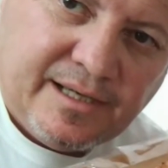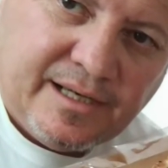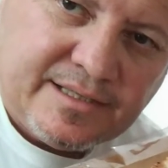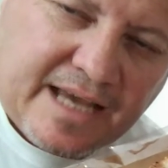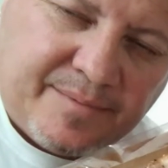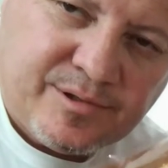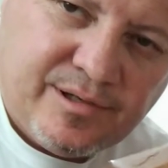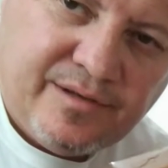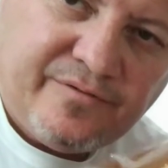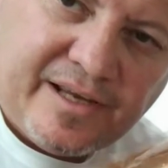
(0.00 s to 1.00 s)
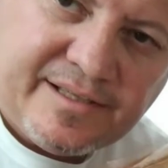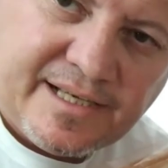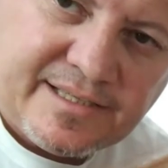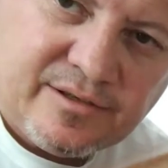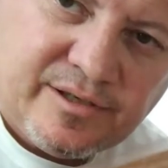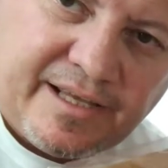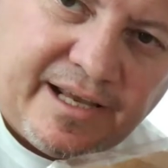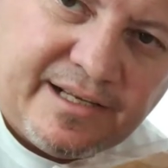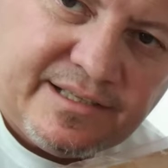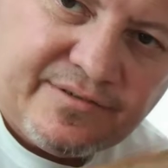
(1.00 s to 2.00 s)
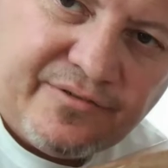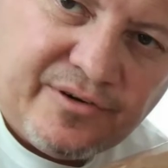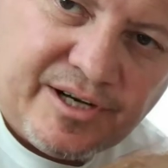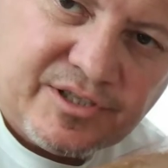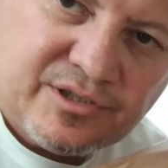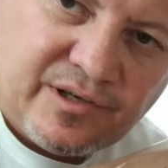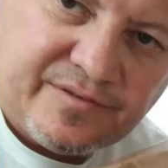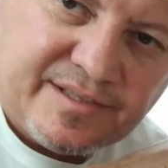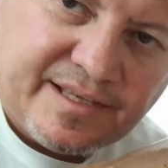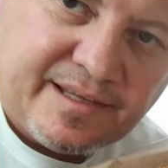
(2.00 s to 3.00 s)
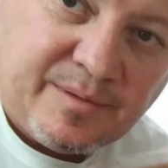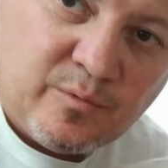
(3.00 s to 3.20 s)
It's absolutely fantastic. Look at that, fresh, soft as anything.